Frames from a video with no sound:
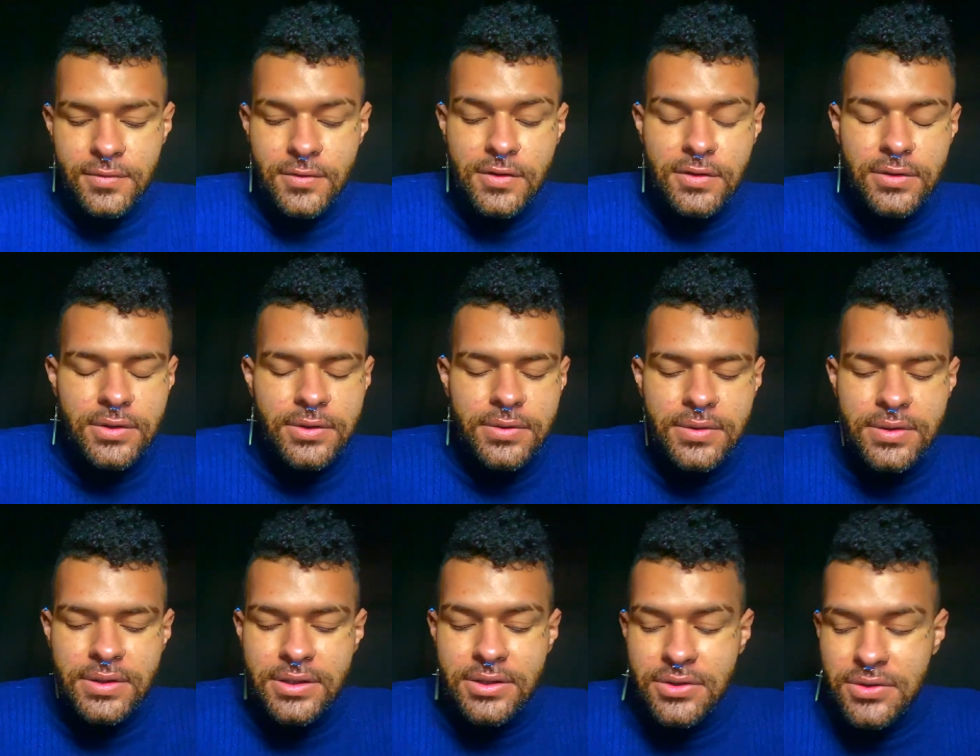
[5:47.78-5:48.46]
So
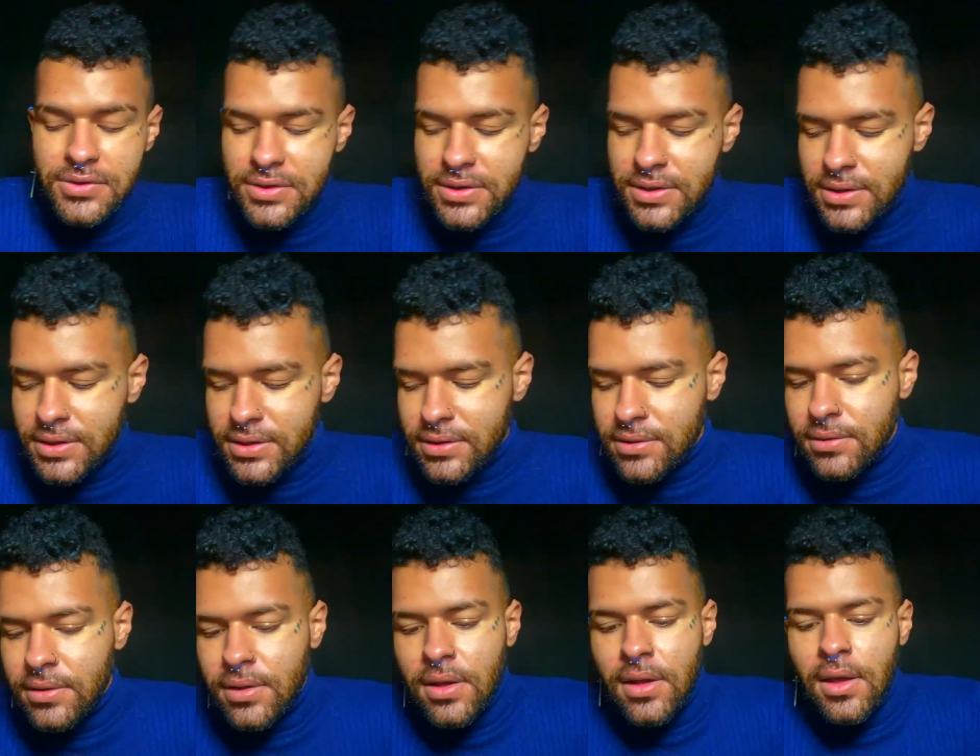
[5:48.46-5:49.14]
it's interesting.
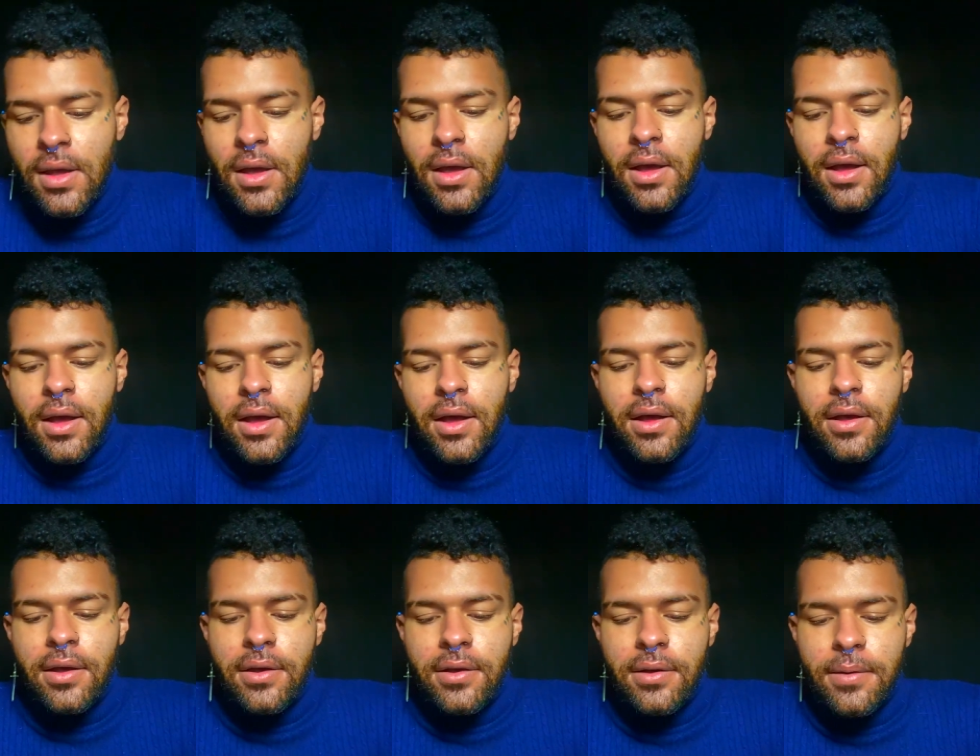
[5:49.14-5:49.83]

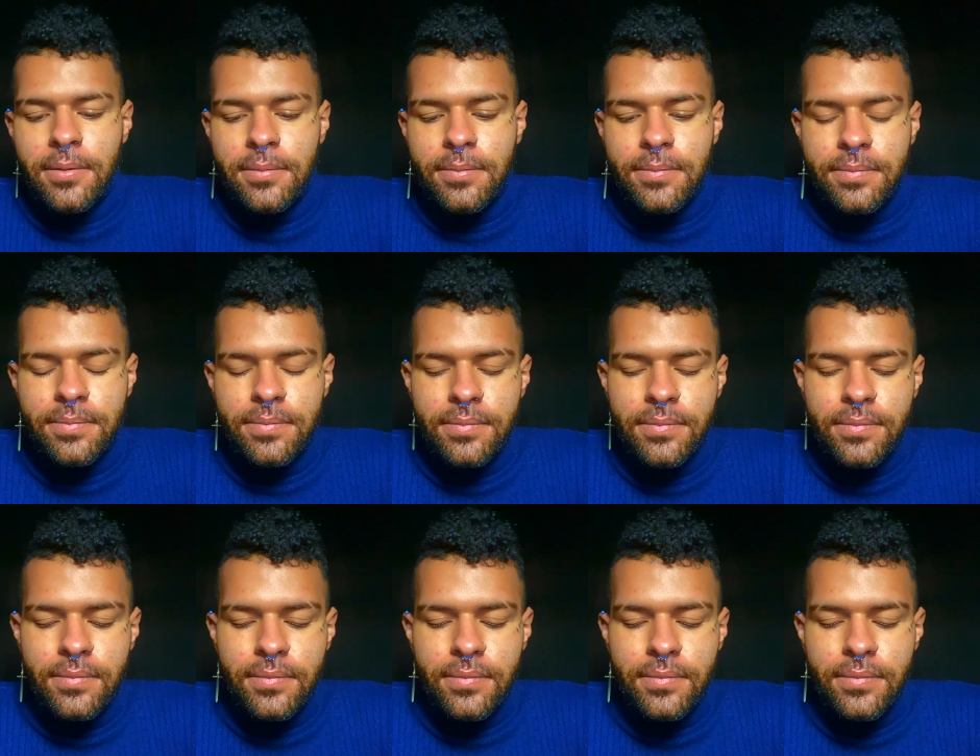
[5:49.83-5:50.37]
Um,